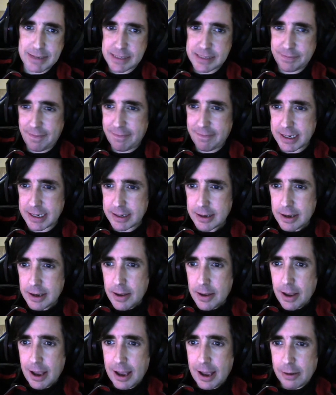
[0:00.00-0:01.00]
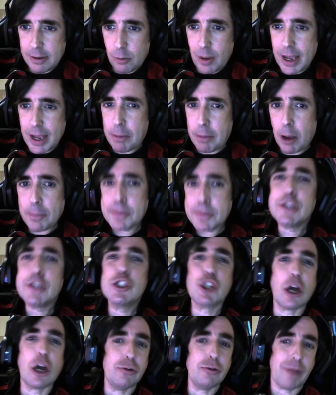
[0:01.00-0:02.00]
It's a very quite a
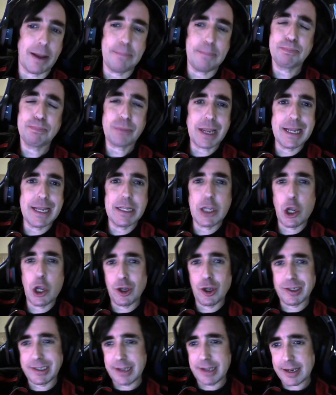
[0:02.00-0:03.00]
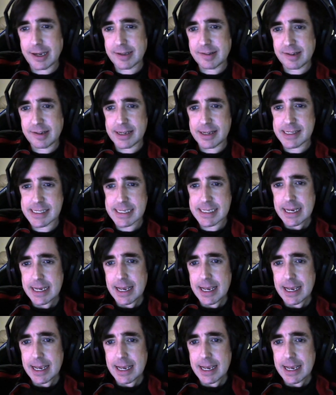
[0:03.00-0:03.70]
popular genre in the early 90s.